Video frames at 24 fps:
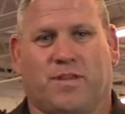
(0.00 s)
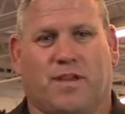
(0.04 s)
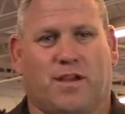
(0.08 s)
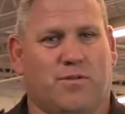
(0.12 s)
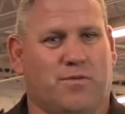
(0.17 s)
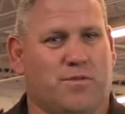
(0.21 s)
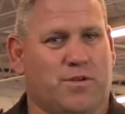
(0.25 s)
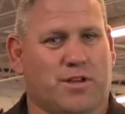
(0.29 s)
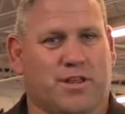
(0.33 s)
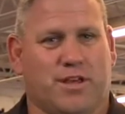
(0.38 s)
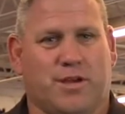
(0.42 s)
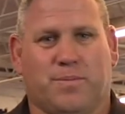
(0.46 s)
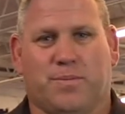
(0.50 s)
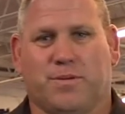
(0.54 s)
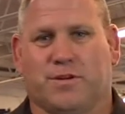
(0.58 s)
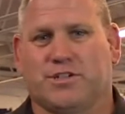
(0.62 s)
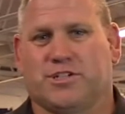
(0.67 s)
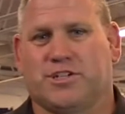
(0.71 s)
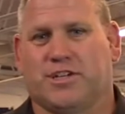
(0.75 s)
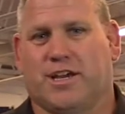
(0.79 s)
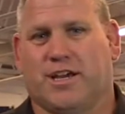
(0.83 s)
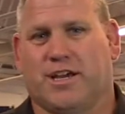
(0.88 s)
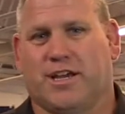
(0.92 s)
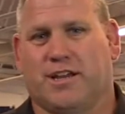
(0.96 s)
I really
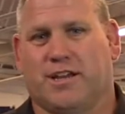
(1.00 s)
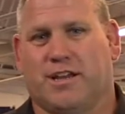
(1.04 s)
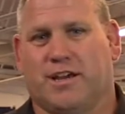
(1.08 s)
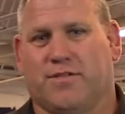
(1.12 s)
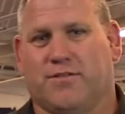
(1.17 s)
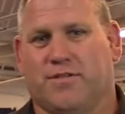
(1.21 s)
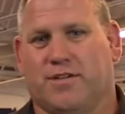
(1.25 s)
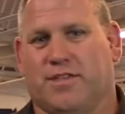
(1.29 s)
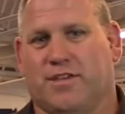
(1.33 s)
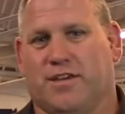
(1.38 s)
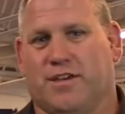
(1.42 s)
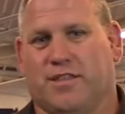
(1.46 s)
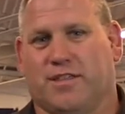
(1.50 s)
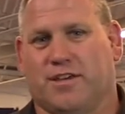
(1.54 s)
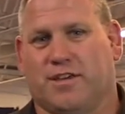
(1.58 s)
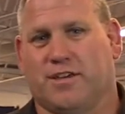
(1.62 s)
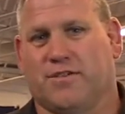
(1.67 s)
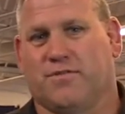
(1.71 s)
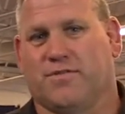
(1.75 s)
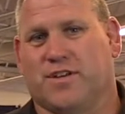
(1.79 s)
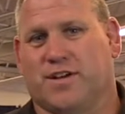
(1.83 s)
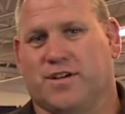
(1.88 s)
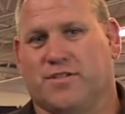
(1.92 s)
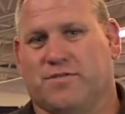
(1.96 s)
appreciate everything that
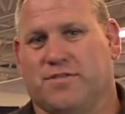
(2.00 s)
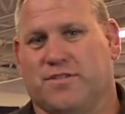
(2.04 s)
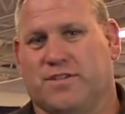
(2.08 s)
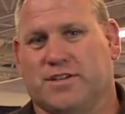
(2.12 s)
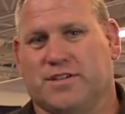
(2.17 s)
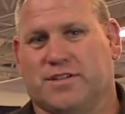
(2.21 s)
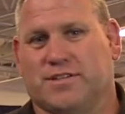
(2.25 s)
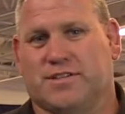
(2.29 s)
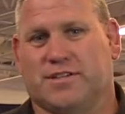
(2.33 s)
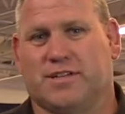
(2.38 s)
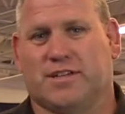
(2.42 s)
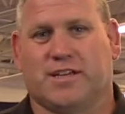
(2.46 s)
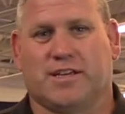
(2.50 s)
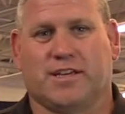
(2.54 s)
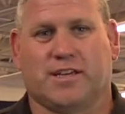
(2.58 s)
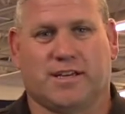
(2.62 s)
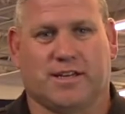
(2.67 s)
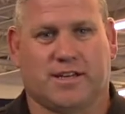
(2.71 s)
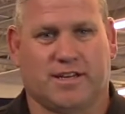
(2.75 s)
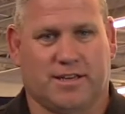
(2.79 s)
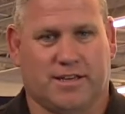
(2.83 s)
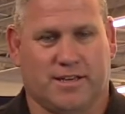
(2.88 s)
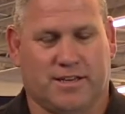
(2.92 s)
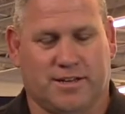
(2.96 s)
you've done for this city,
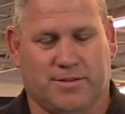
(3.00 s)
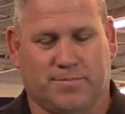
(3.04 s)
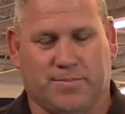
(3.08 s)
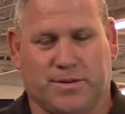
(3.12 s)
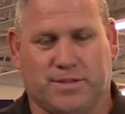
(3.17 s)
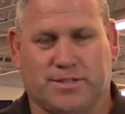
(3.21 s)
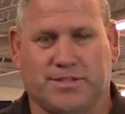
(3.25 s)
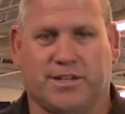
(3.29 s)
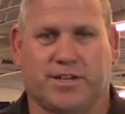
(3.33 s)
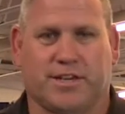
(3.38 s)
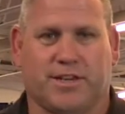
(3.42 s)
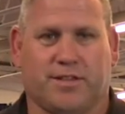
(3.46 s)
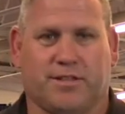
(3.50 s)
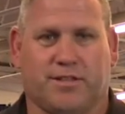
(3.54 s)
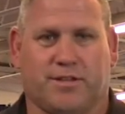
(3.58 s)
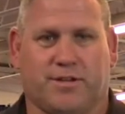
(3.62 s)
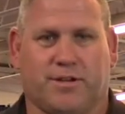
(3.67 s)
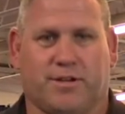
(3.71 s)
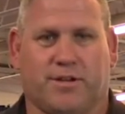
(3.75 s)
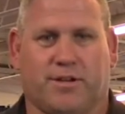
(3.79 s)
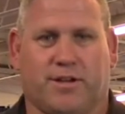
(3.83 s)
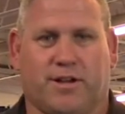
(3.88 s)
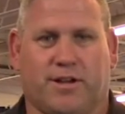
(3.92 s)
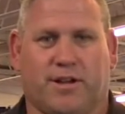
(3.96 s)
and in
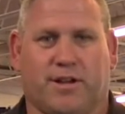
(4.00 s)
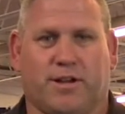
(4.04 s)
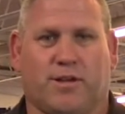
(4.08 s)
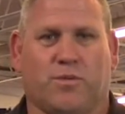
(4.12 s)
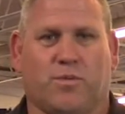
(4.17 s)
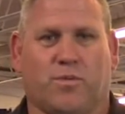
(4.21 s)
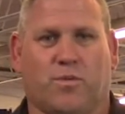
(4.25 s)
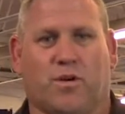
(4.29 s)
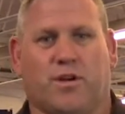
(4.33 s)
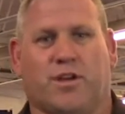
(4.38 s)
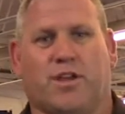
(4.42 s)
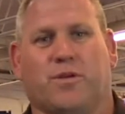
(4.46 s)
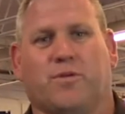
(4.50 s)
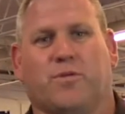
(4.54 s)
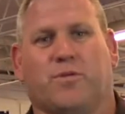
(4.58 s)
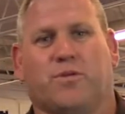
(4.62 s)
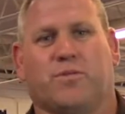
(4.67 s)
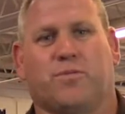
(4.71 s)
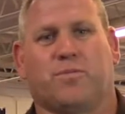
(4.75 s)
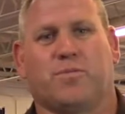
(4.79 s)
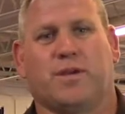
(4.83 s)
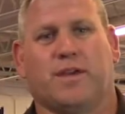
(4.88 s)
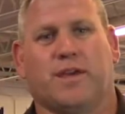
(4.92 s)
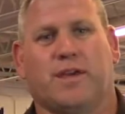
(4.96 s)
particular working with
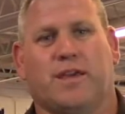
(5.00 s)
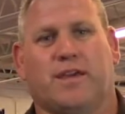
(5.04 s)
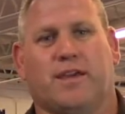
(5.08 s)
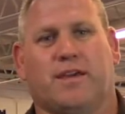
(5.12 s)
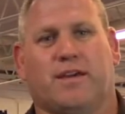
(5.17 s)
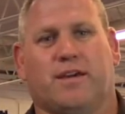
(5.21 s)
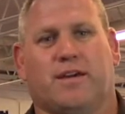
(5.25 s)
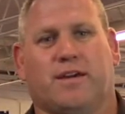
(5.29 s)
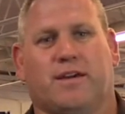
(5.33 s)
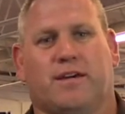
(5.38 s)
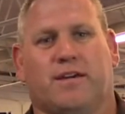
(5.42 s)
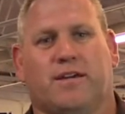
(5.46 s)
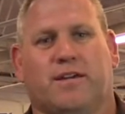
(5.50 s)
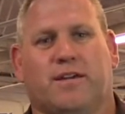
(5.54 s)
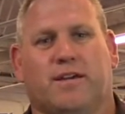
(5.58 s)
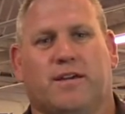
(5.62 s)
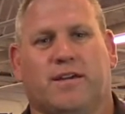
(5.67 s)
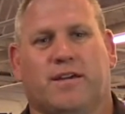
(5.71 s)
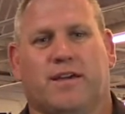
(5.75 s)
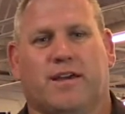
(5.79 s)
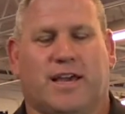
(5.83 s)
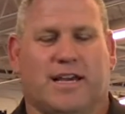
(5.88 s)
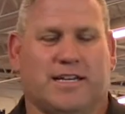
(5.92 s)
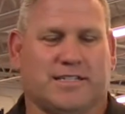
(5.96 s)
me
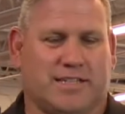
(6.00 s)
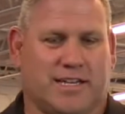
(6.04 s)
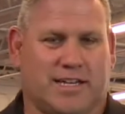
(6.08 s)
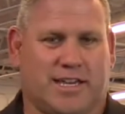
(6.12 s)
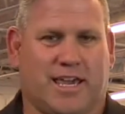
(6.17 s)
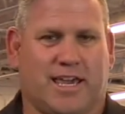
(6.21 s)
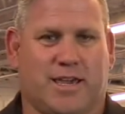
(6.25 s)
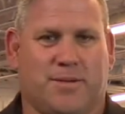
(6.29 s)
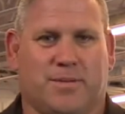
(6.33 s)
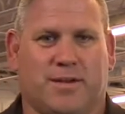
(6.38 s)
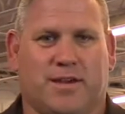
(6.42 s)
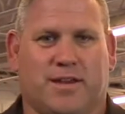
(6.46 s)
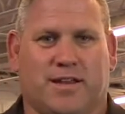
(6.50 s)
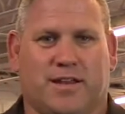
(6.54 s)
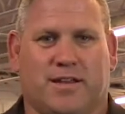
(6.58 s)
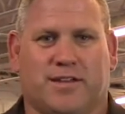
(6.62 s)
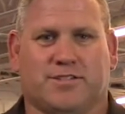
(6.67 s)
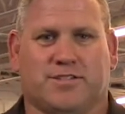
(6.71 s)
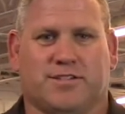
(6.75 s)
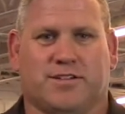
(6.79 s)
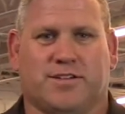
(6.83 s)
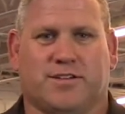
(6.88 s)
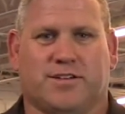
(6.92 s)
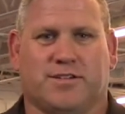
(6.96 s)
as I came in
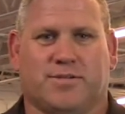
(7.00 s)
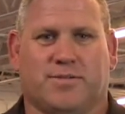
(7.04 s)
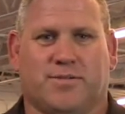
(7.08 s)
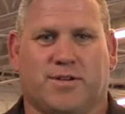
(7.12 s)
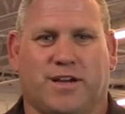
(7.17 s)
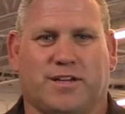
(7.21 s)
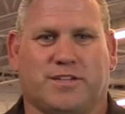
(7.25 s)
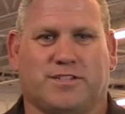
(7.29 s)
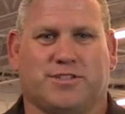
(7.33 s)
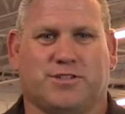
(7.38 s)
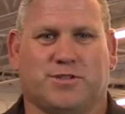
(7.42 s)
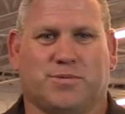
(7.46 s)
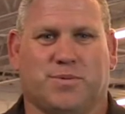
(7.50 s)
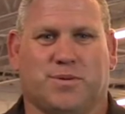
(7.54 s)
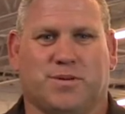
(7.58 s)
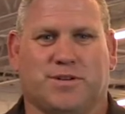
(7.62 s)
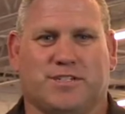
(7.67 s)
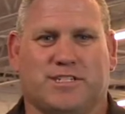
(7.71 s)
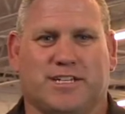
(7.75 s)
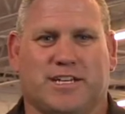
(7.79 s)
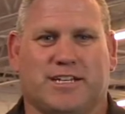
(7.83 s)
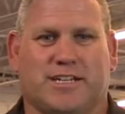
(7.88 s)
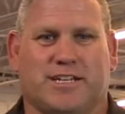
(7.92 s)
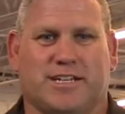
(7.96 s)
as the rec
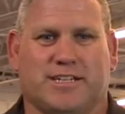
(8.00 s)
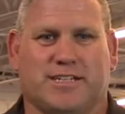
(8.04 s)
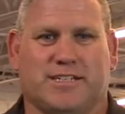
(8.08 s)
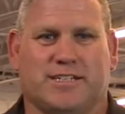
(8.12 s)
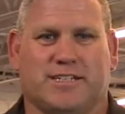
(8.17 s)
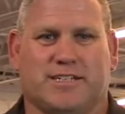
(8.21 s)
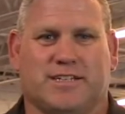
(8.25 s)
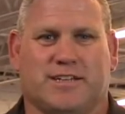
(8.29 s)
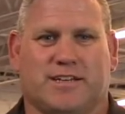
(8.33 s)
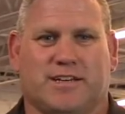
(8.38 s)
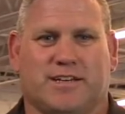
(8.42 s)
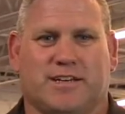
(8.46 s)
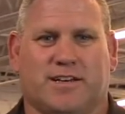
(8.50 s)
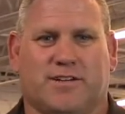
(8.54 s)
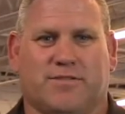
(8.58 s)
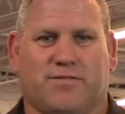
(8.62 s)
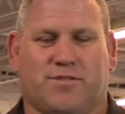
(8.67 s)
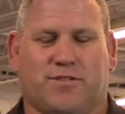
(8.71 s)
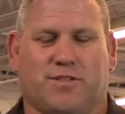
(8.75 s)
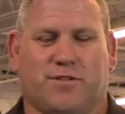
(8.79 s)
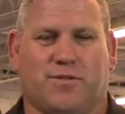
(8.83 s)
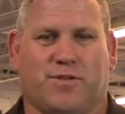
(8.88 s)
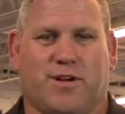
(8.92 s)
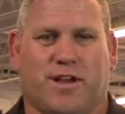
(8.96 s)
superintendent
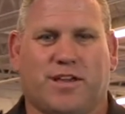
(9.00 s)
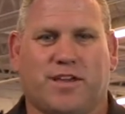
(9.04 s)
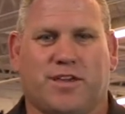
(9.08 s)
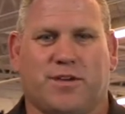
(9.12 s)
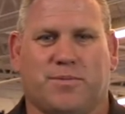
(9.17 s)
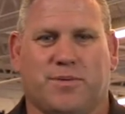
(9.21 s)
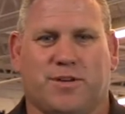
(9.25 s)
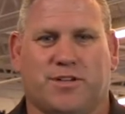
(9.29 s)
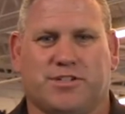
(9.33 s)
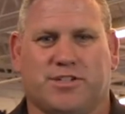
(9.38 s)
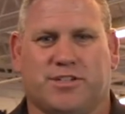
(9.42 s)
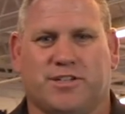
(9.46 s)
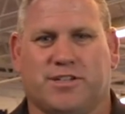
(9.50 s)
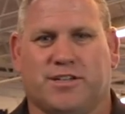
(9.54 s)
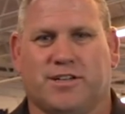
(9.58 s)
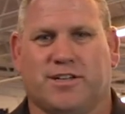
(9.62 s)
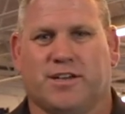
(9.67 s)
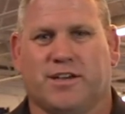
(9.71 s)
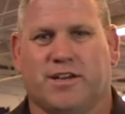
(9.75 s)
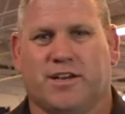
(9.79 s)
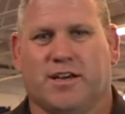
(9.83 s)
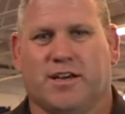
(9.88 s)
for the rec commission.